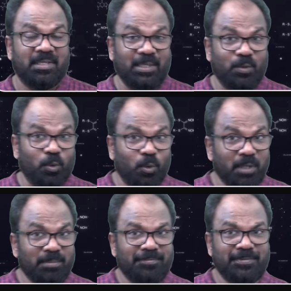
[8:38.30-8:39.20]
The
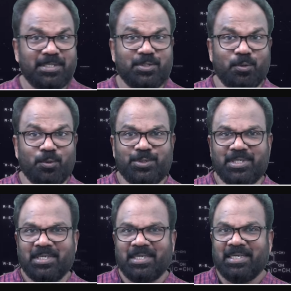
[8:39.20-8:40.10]
volume of this
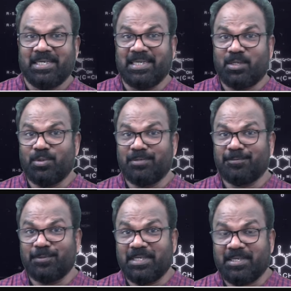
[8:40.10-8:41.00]
solution required
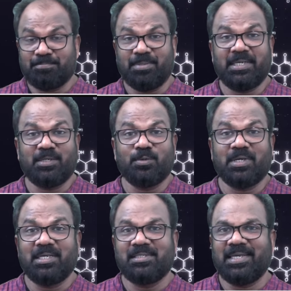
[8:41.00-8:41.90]
for the complete
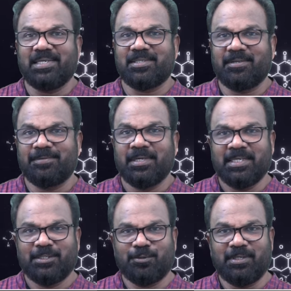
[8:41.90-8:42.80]
neutralization of
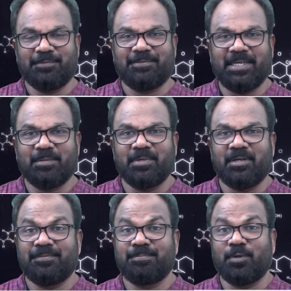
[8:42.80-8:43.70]
25
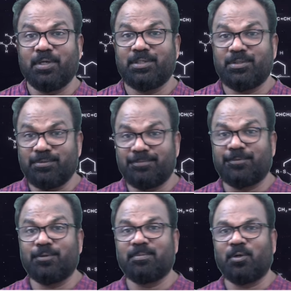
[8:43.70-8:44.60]
ml of
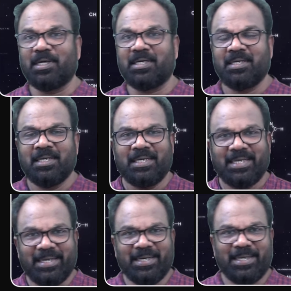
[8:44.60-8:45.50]
0.24 molar
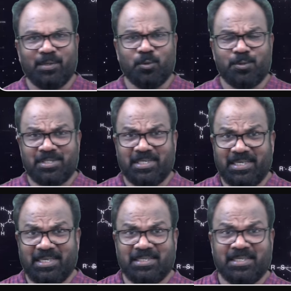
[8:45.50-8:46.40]
NaOH
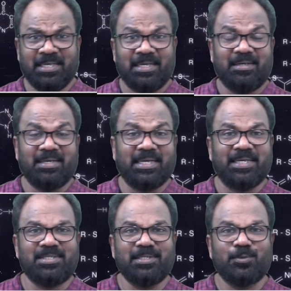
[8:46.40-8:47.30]
is
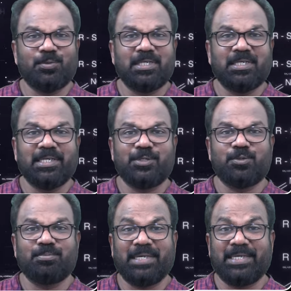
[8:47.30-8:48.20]
dash into 10
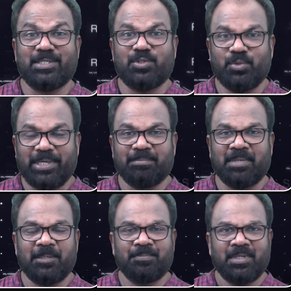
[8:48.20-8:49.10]
raised to minus 2
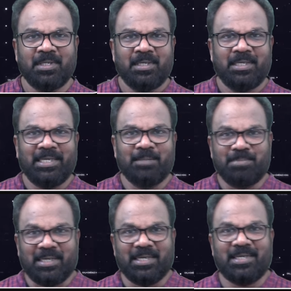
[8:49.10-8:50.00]
ml
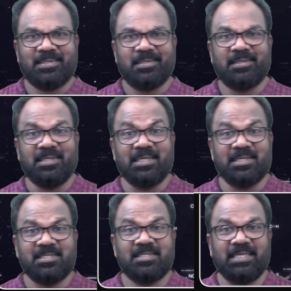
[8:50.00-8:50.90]
in bracket
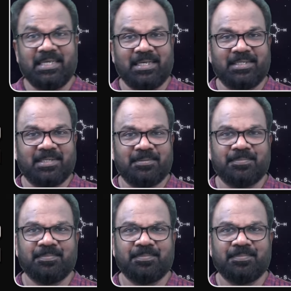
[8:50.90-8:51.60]
nearest integer.